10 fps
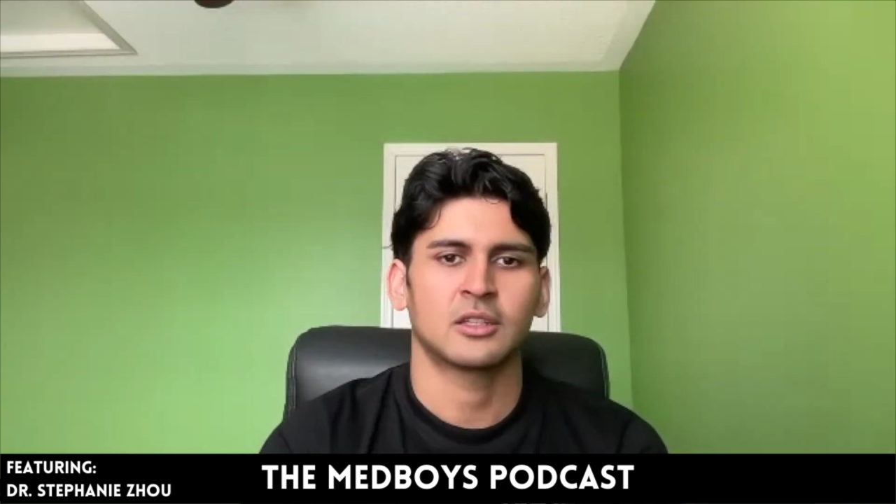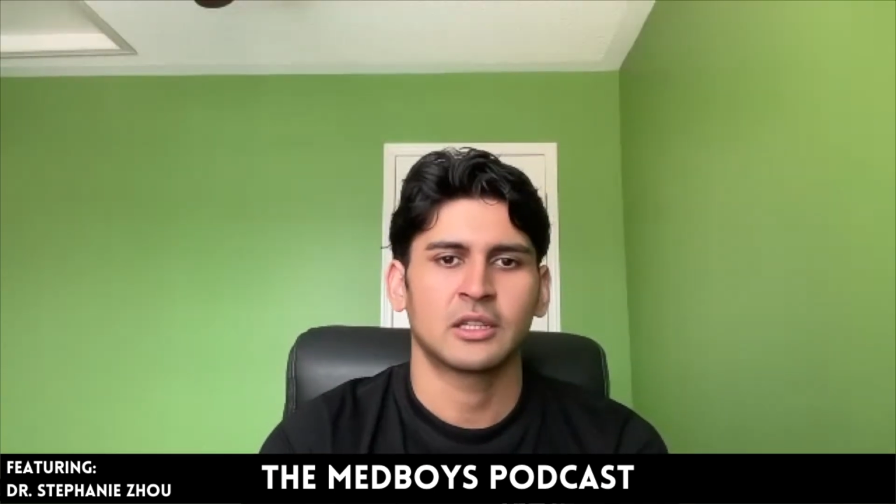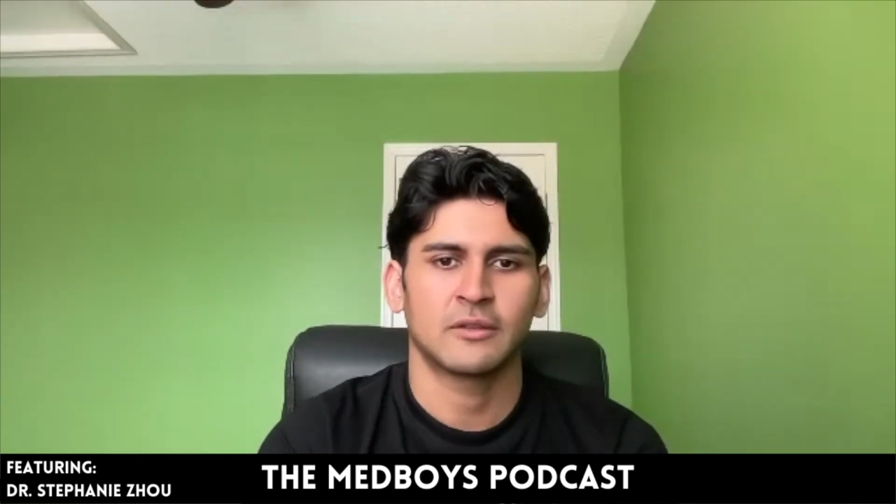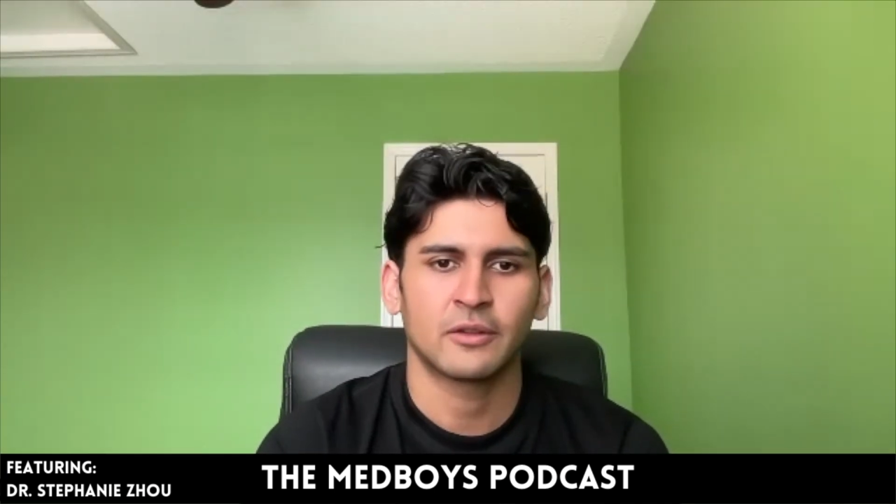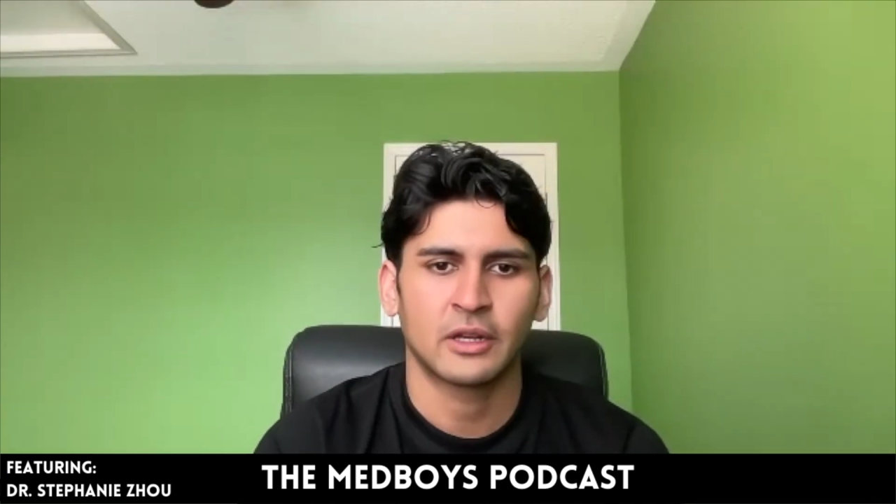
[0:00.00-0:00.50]

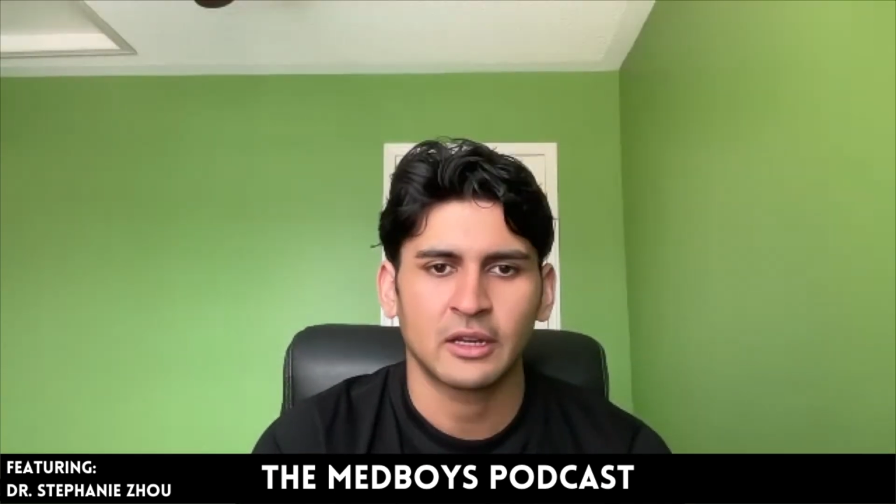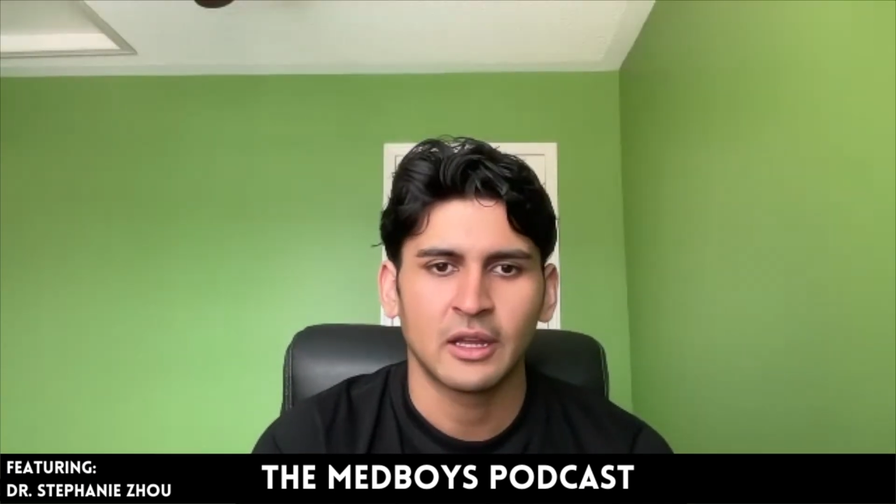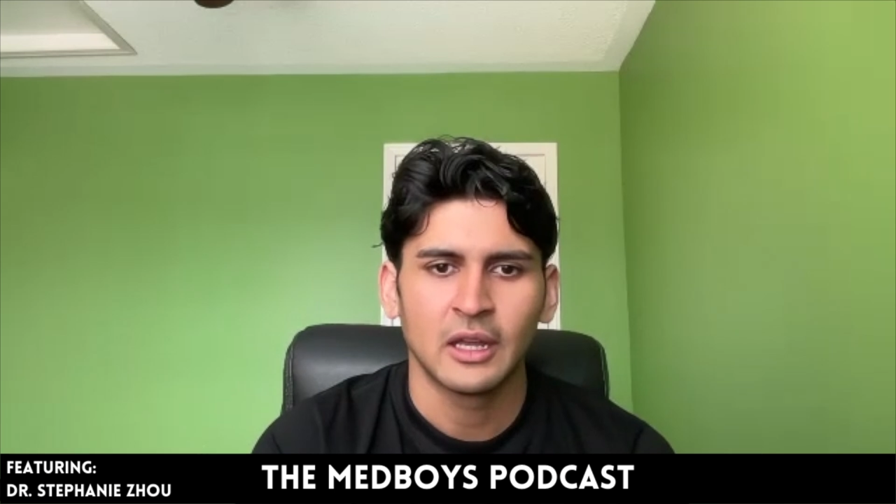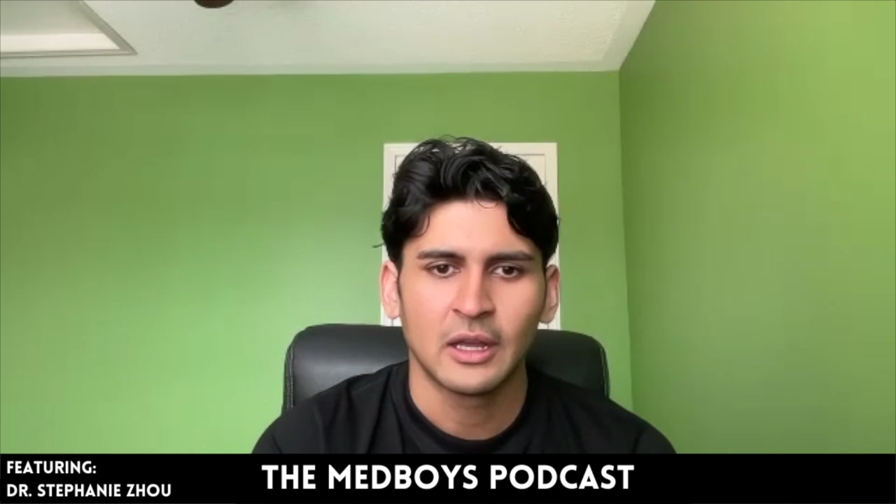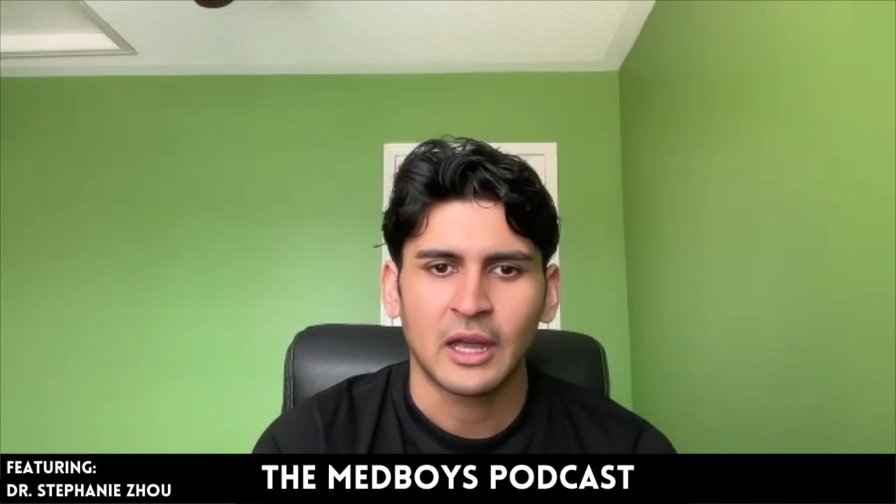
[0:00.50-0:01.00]
Stephanie, and
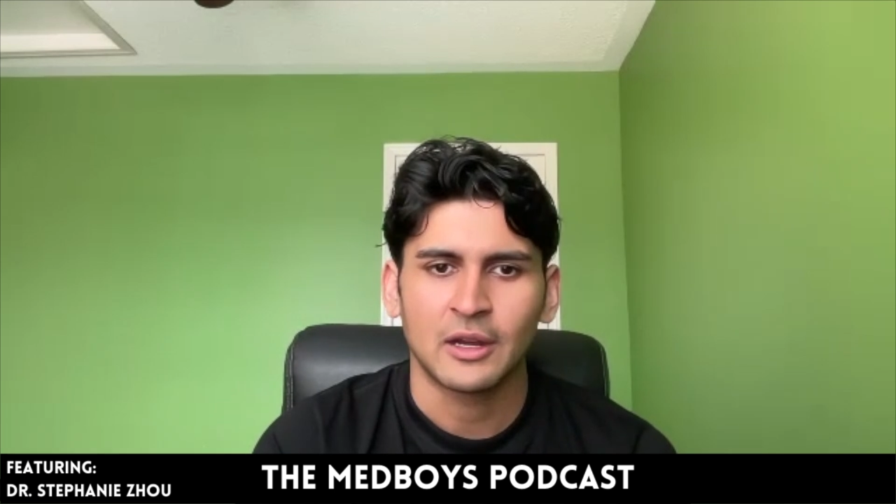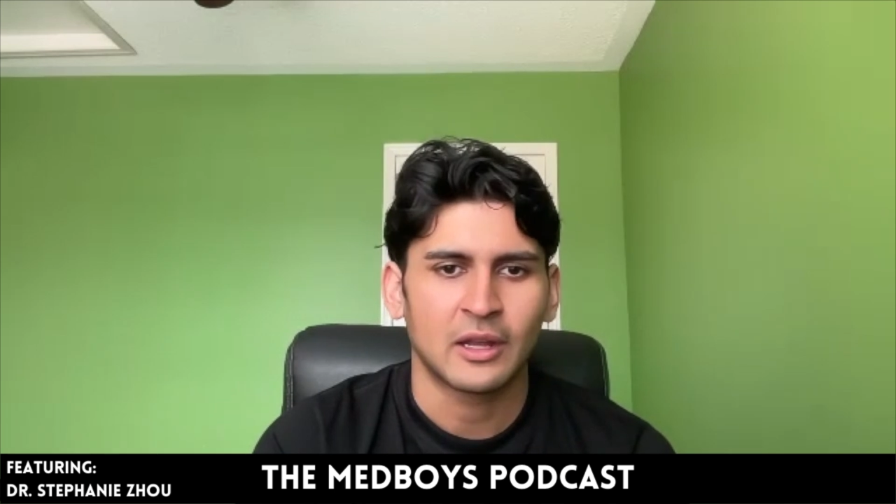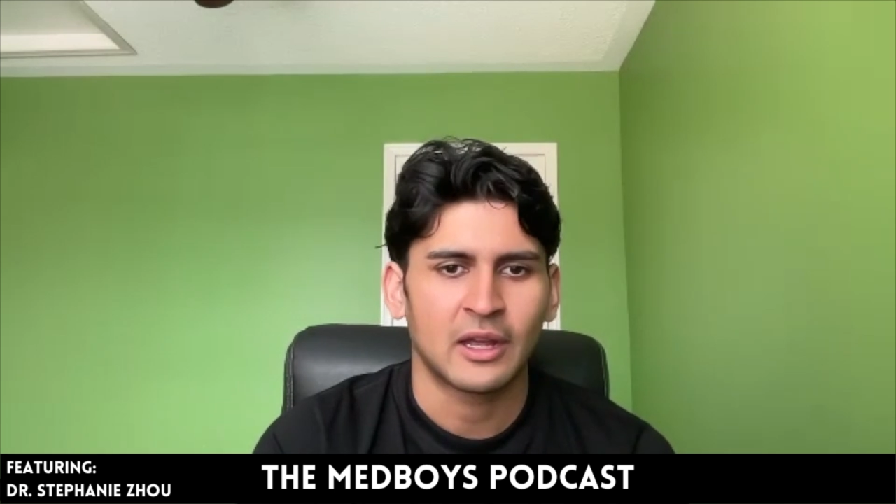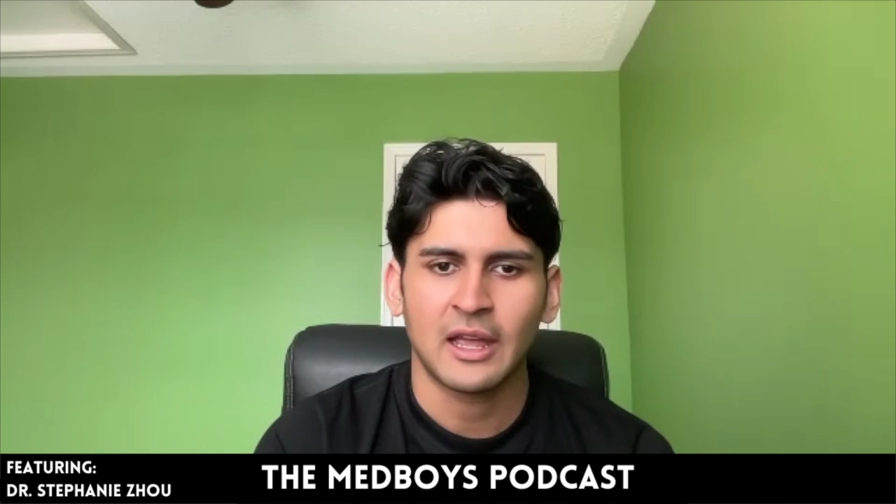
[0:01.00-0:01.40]
I